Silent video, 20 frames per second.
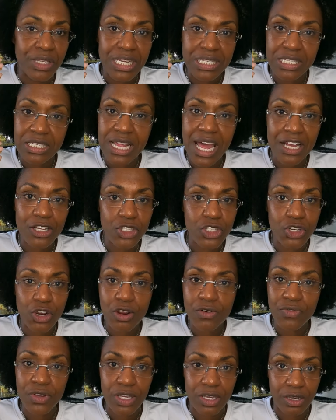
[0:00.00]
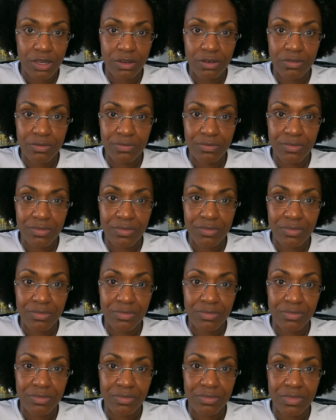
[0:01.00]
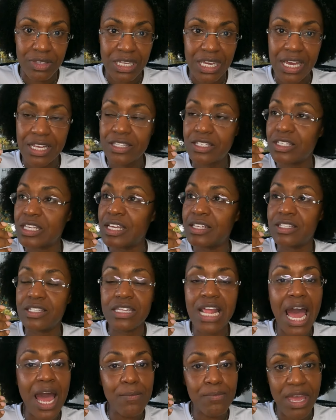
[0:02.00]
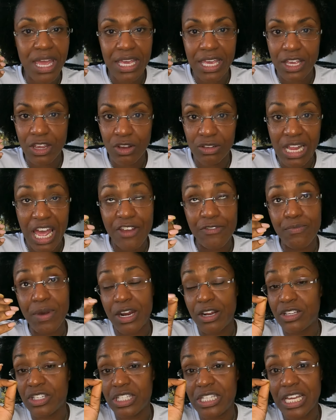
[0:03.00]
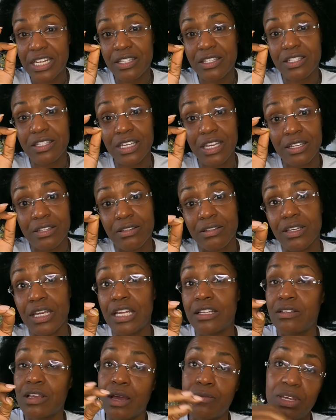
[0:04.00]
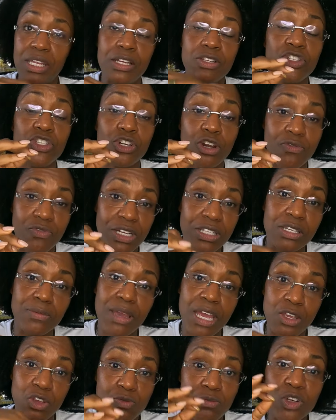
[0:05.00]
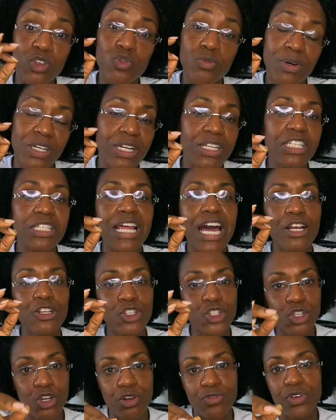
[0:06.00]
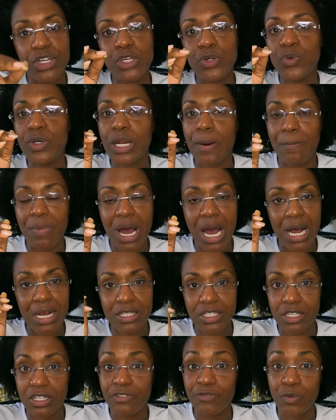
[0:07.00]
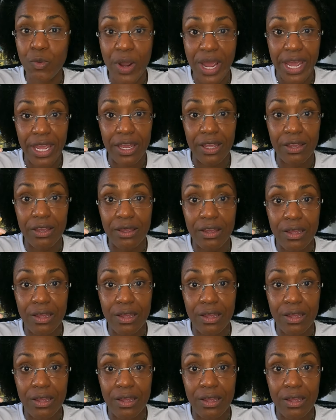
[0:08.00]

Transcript: It's not serving you it's it's not making your life better. It's, it's it, it, I mean, it's serving to make you miserable, but it's not serving you in a positive way.